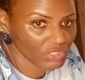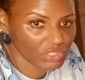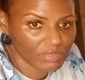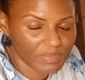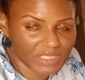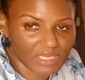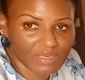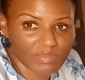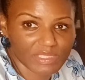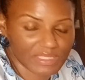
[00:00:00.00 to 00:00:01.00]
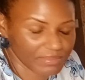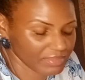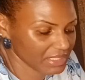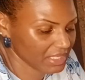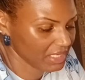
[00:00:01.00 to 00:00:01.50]
you could be dealing with
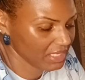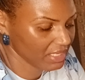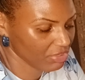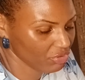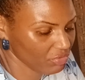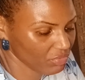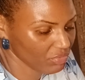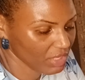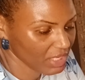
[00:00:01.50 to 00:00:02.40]
somebody here who